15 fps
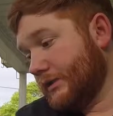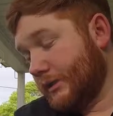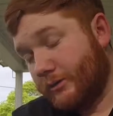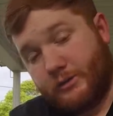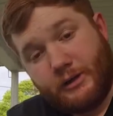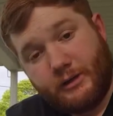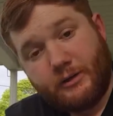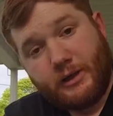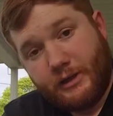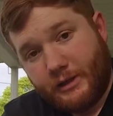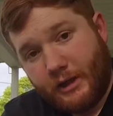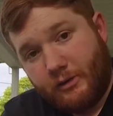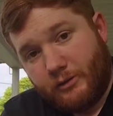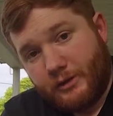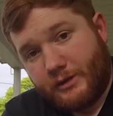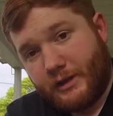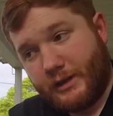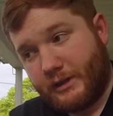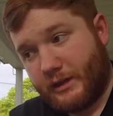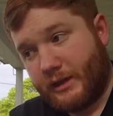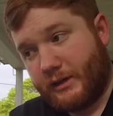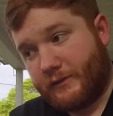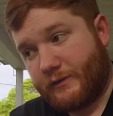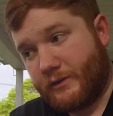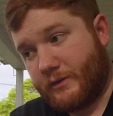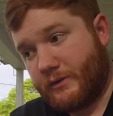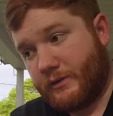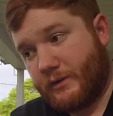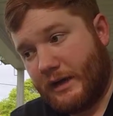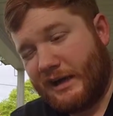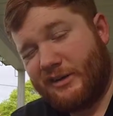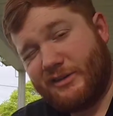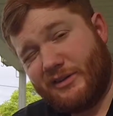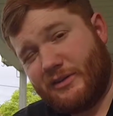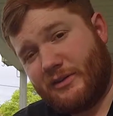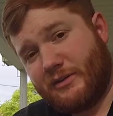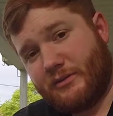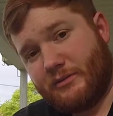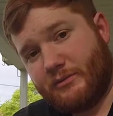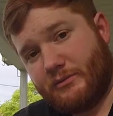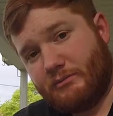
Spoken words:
So literally the only thing left, I know this